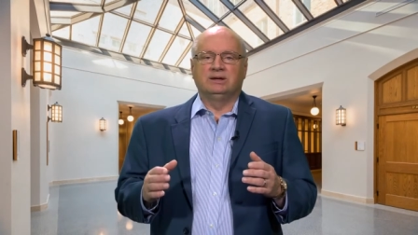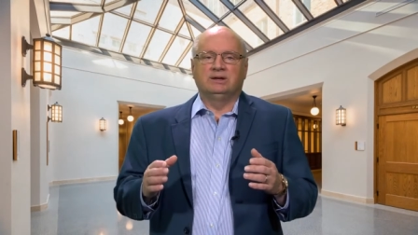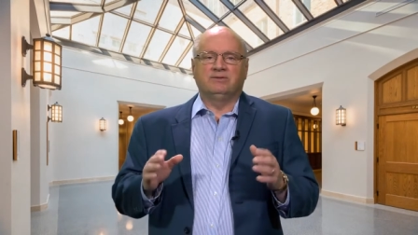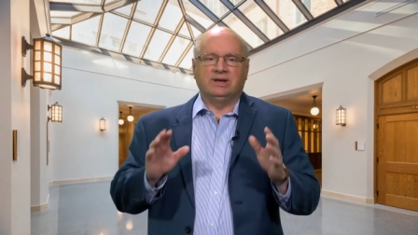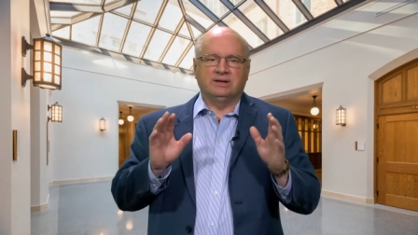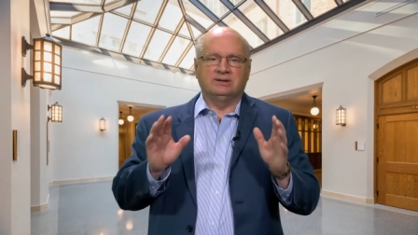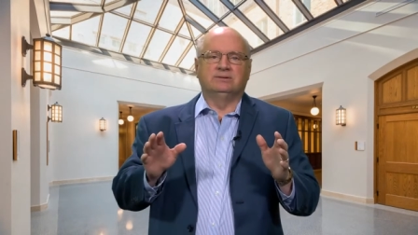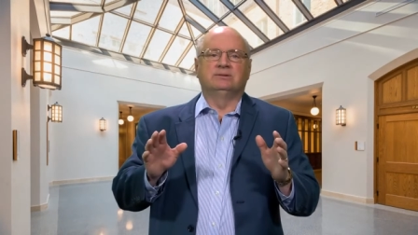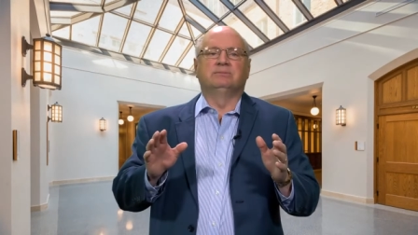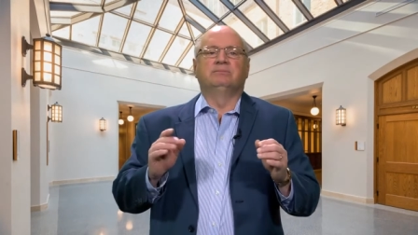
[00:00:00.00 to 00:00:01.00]
If I can
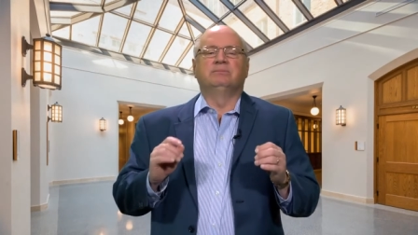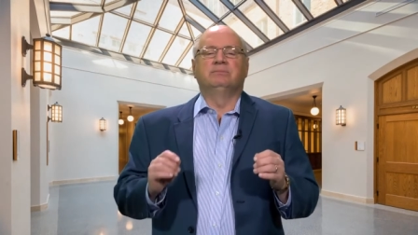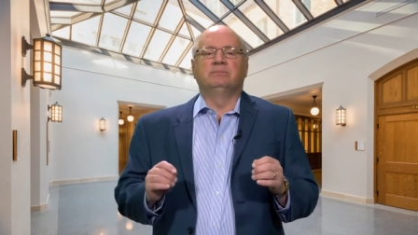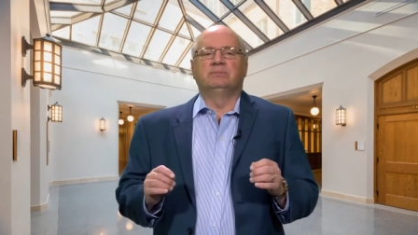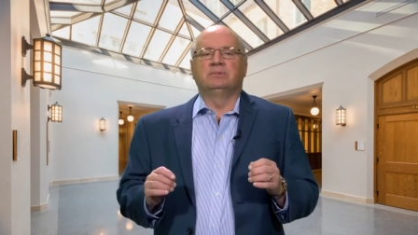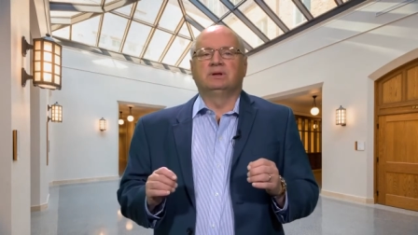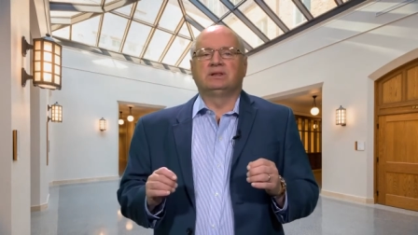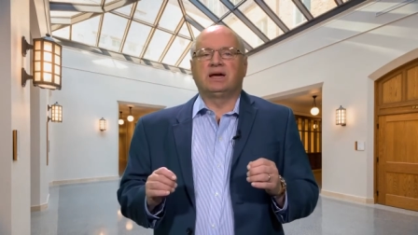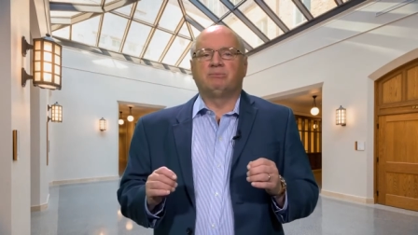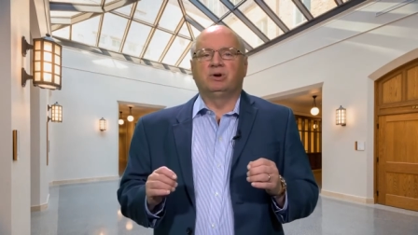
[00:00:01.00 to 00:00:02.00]

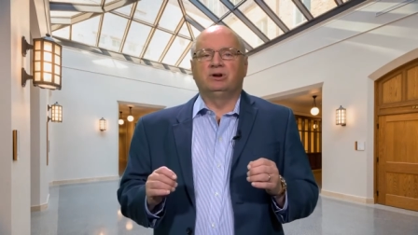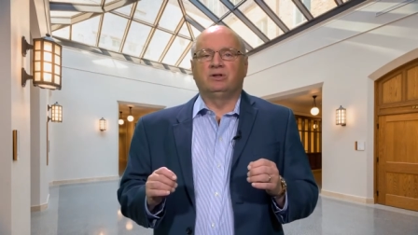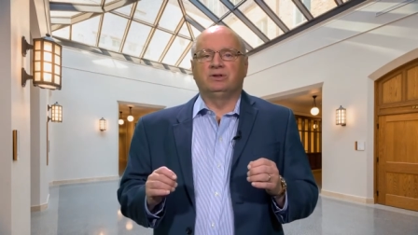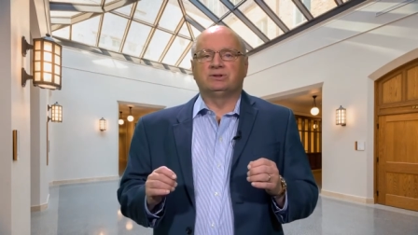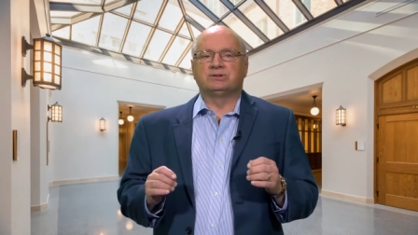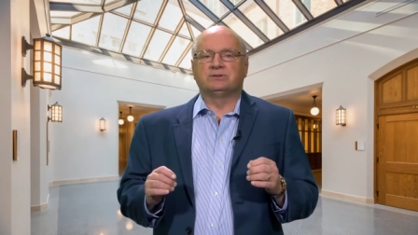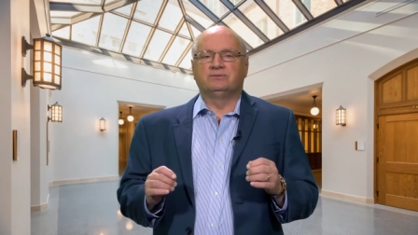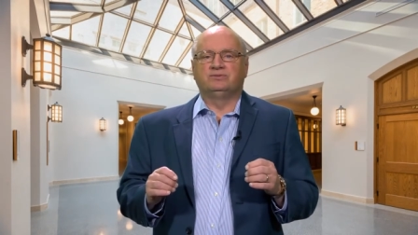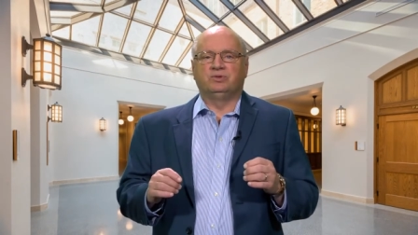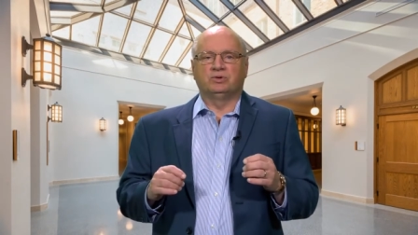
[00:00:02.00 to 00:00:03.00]
elaborate on this
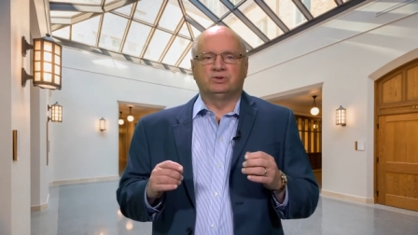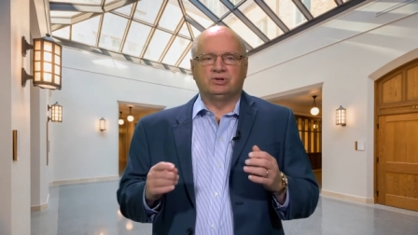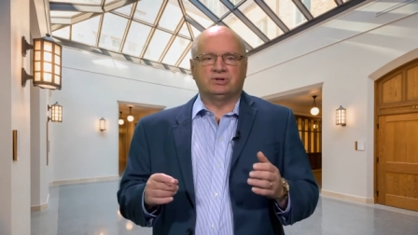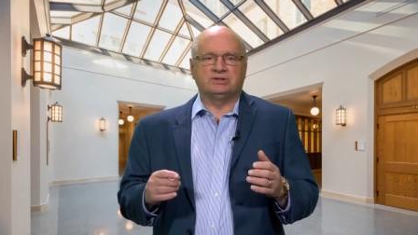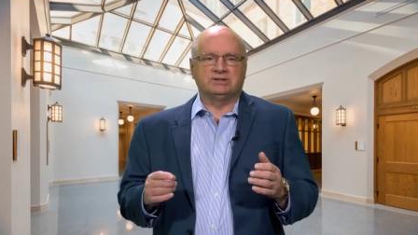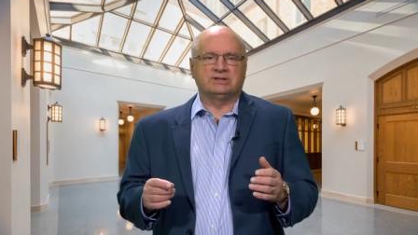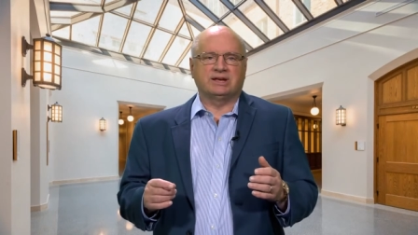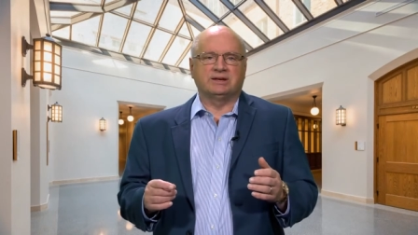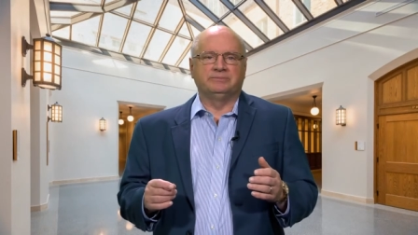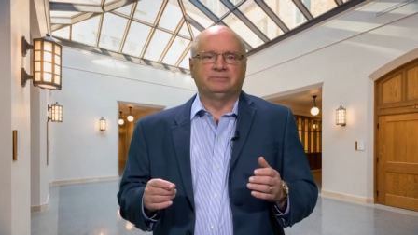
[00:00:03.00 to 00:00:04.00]
for just a
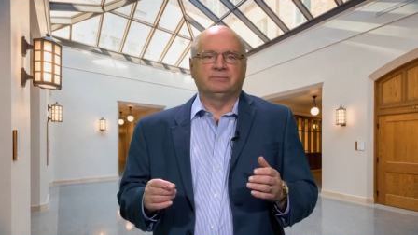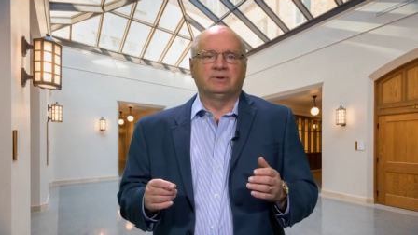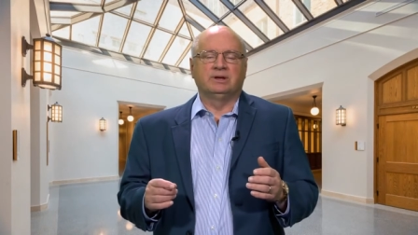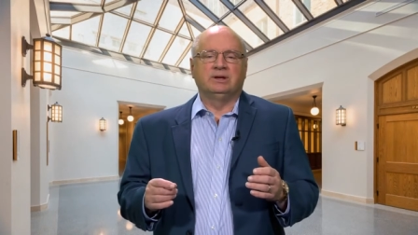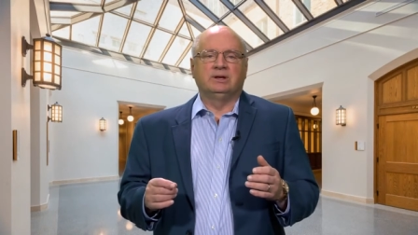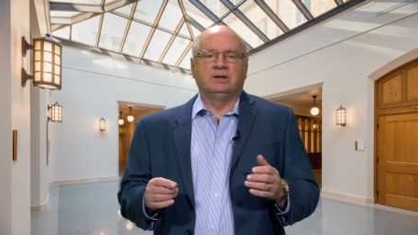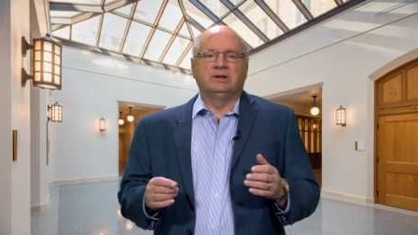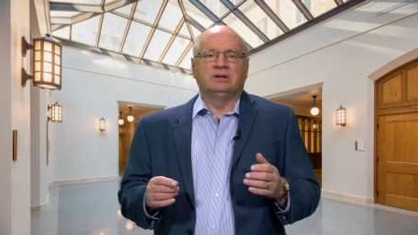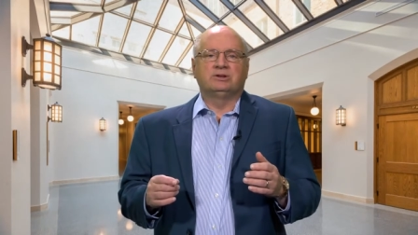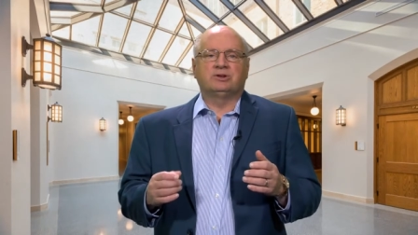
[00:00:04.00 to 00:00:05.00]
second.
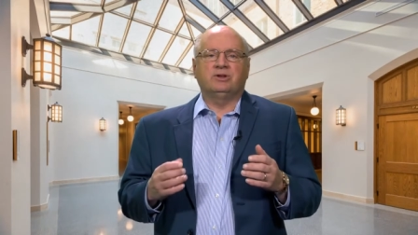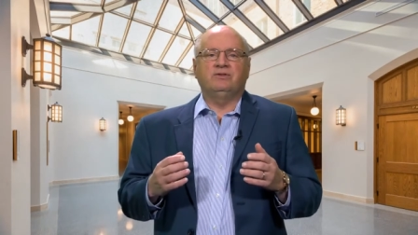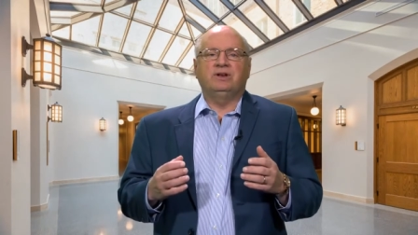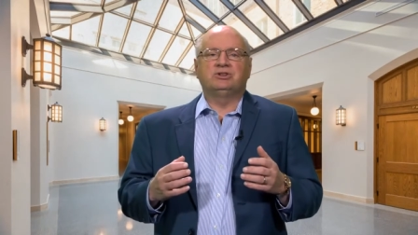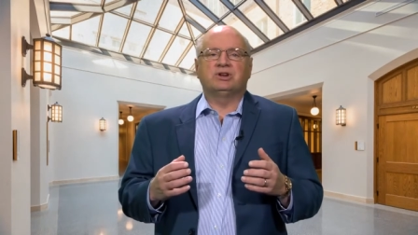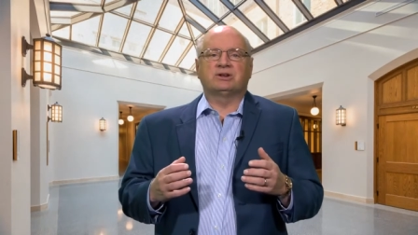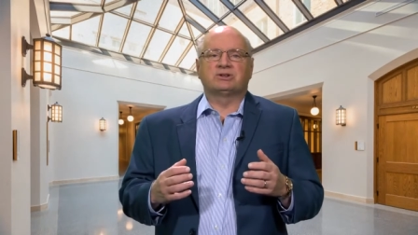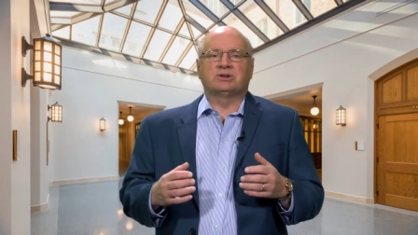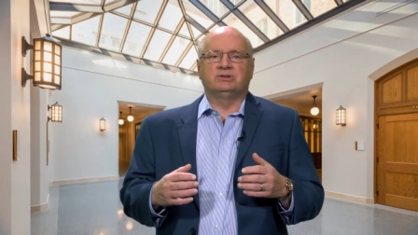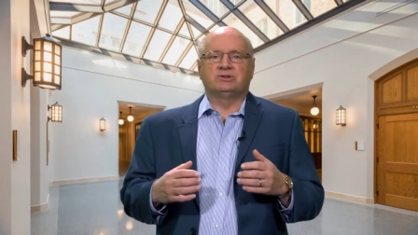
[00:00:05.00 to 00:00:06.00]
Soloveitchik's
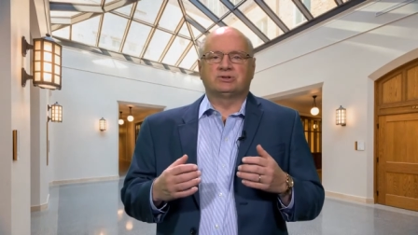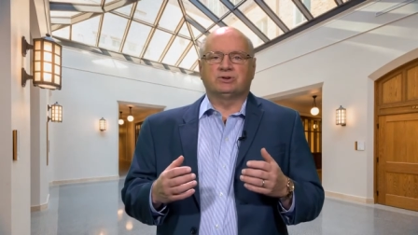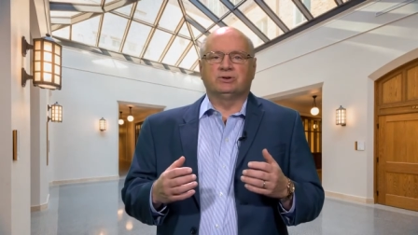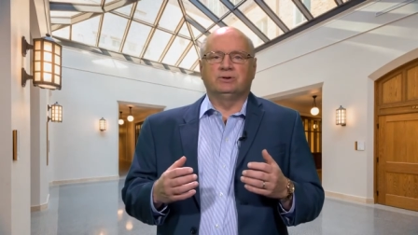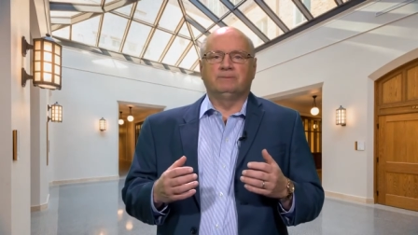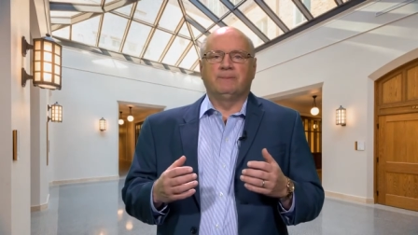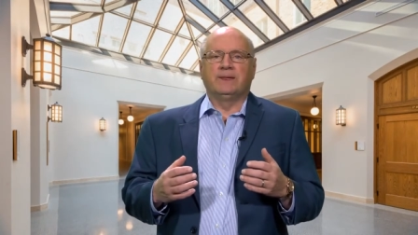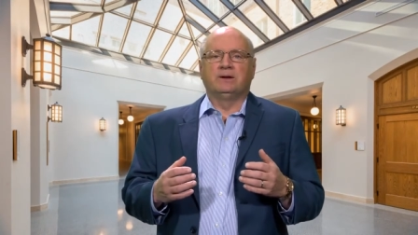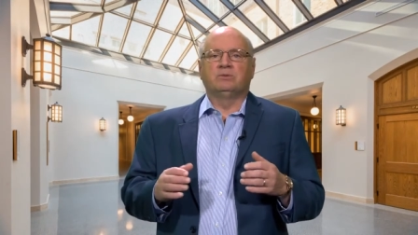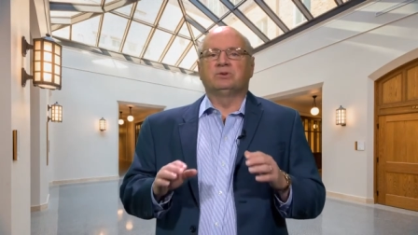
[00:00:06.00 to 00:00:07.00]
concern
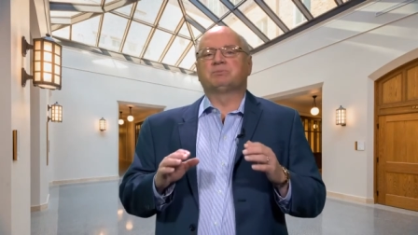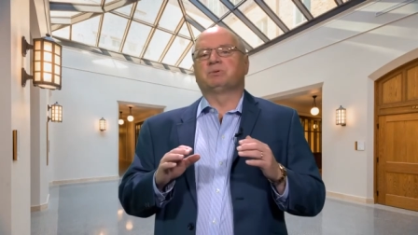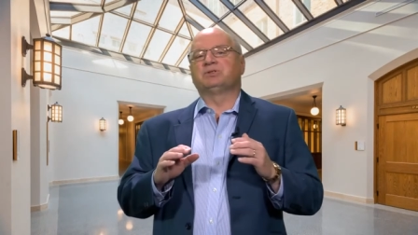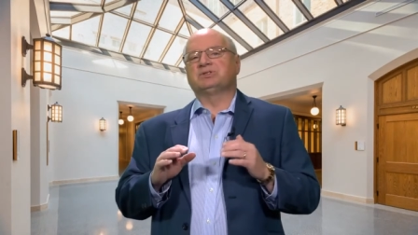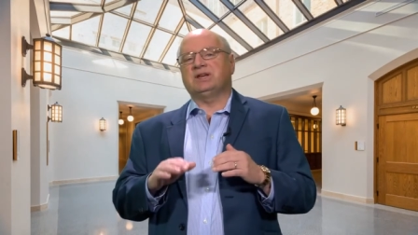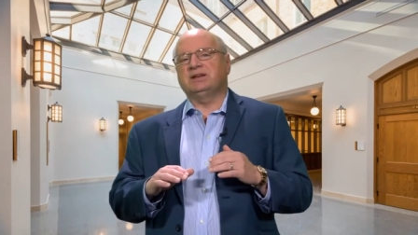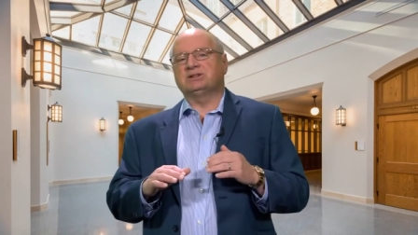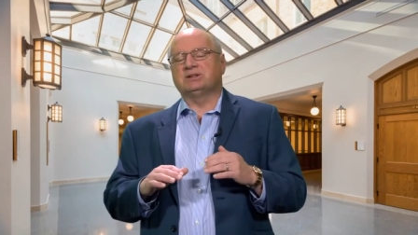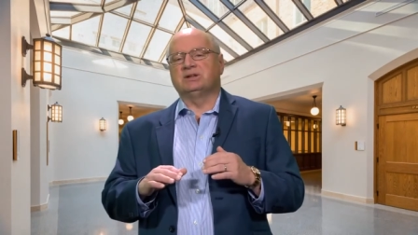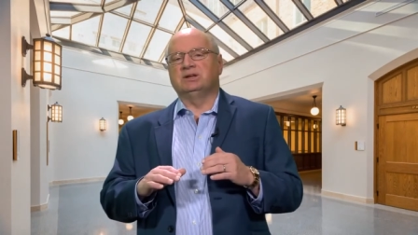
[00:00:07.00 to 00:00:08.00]
was
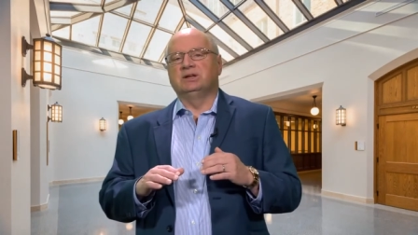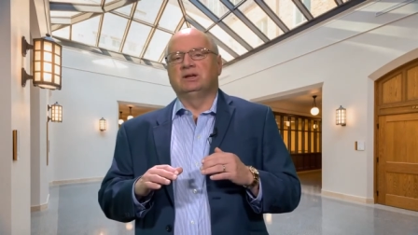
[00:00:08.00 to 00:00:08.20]
precisely